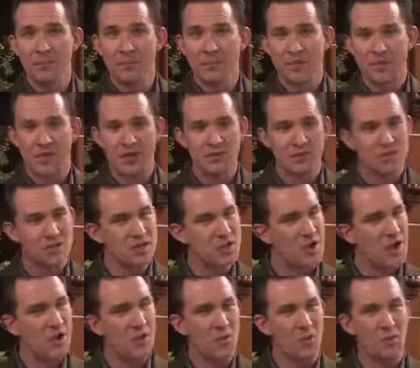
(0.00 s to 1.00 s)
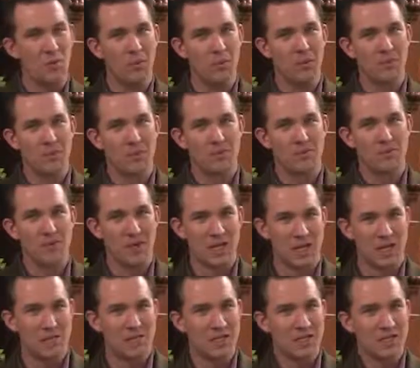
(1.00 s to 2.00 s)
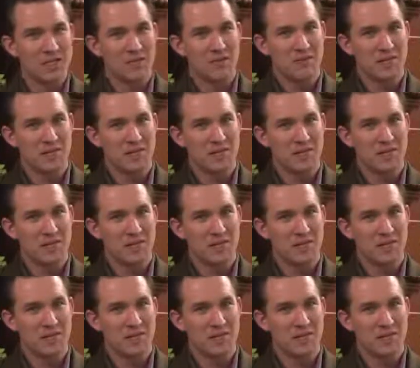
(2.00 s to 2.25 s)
there's no forgiveness of